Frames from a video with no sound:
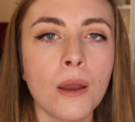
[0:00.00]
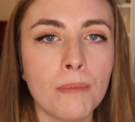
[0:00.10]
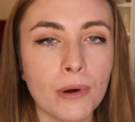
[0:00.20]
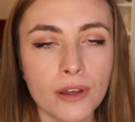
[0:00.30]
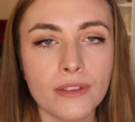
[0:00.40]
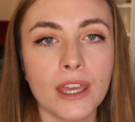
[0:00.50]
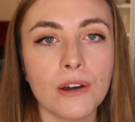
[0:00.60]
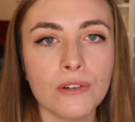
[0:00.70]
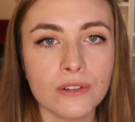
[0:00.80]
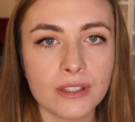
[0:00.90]
But they
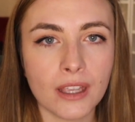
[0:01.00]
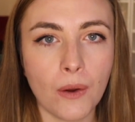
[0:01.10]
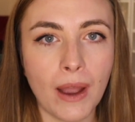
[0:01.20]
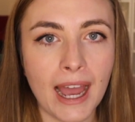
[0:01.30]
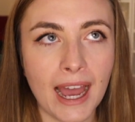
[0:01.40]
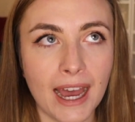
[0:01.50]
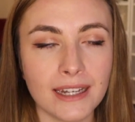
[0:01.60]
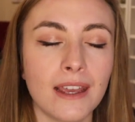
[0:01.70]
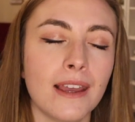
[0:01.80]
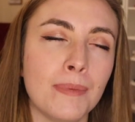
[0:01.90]
also
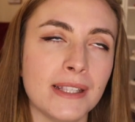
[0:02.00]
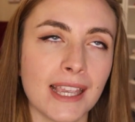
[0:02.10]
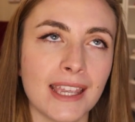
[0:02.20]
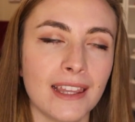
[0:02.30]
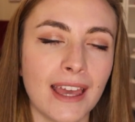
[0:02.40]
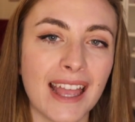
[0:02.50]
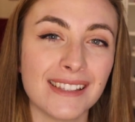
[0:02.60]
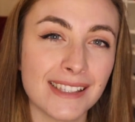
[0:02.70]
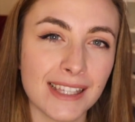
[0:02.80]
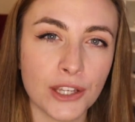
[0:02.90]
had a particular
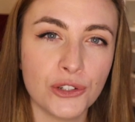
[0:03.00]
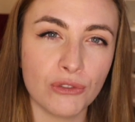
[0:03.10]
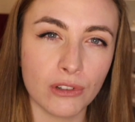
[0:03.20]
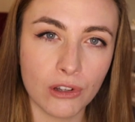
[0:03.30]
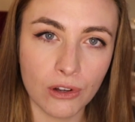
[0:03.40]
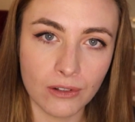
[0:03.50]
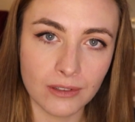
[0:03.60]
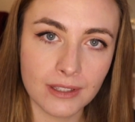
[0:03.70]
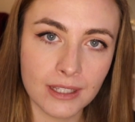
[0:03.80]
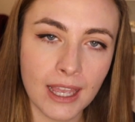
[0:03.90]
ancestral
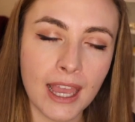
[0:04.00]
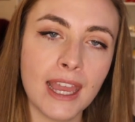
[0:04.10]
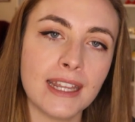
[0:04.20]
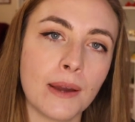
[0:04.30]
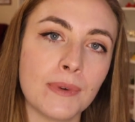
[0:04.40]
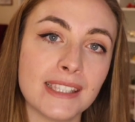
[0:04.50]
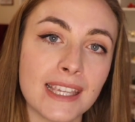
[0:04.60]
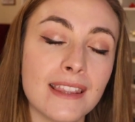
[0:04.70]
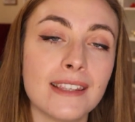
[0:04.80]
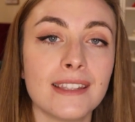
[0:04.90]
cult. Now we
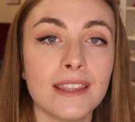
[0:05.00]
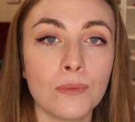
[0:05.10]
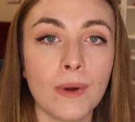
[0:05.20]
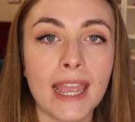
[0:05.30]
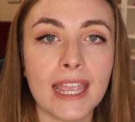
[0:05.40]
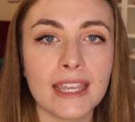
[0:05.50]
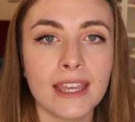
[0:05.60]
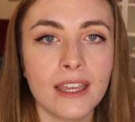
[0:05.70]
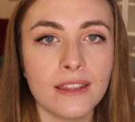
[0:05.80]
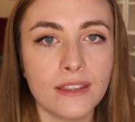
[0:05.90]
see this in the way
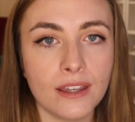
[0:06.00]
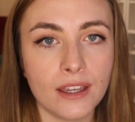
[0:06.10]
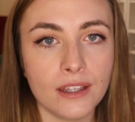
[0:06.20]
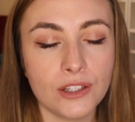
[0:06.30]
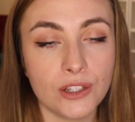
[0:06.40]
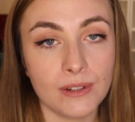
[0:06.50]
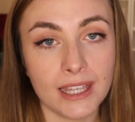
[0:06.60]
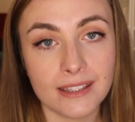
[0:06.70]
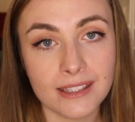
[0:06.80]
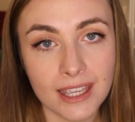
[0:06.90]
that
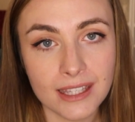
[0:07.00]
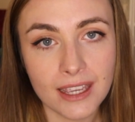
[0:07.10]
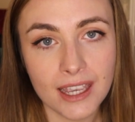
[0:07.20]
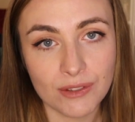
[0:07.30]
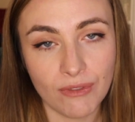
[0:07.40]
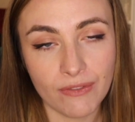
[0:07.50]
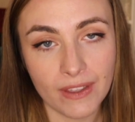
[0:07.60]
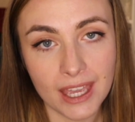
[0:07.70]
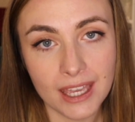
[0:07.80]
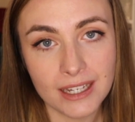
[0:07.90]
Julius Caesar is
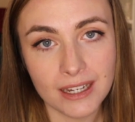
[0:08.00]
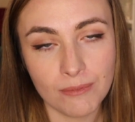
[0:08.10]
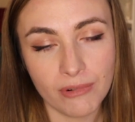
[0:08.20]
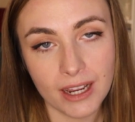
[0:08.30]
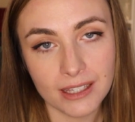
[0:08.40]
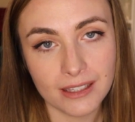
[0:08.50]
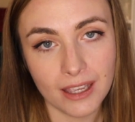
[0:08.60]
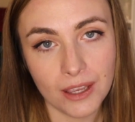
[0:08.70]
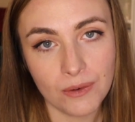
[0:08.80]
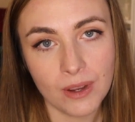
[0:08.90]
revered and prayed
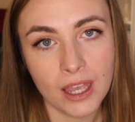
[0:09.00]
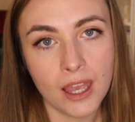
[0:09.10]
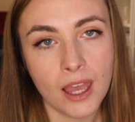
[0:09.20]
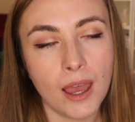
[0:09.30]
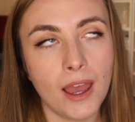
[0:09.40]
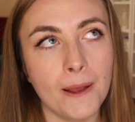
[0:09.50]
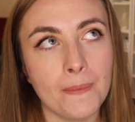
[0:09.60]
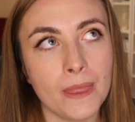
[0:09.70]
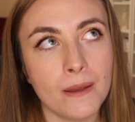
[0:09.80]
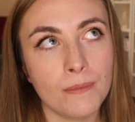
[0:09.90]
to
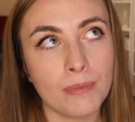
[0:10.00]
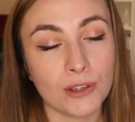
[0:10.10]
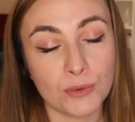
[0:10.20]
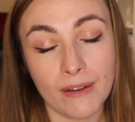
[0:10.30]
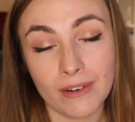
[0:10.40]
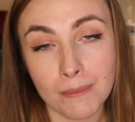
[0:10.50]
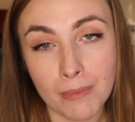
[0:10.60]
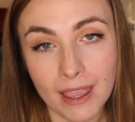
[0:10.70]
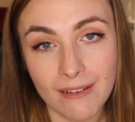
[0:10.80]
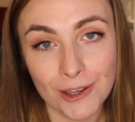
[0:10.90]
because we have an
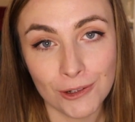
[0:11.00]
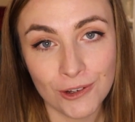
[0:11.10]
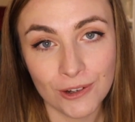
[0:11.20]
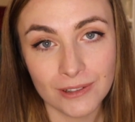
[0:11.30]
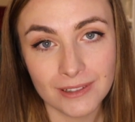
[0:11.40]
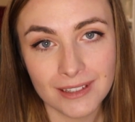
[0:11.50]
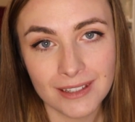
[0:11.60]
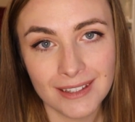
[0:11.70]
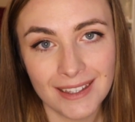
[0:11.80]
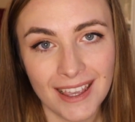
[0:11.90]
imperial cult,
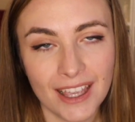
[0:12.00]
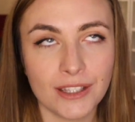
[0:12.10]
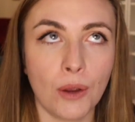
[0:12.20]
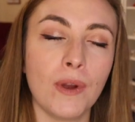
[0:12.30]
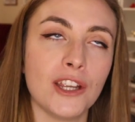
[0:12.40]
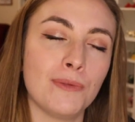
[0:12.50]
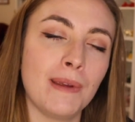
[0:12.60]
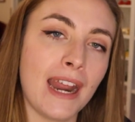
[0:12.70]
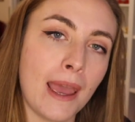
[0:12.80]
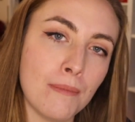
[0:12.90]
so
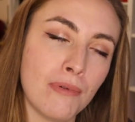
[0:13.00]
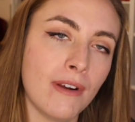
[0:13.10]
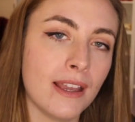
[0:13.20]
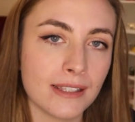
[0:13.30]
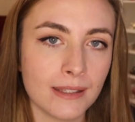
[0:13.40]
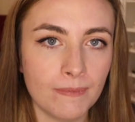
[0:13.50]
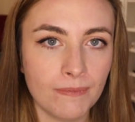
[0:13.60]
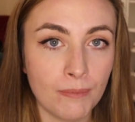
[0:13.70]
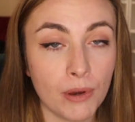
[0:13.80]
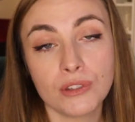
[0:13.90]
worshipping emperors,
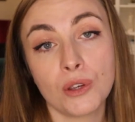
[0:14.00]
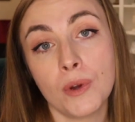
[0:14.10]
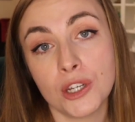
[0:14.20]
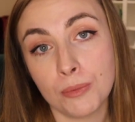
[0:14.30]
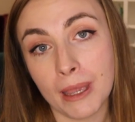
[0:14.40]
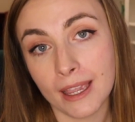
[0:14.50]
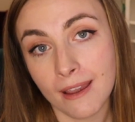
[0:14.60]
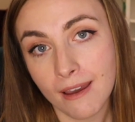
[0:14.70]
but also worshipping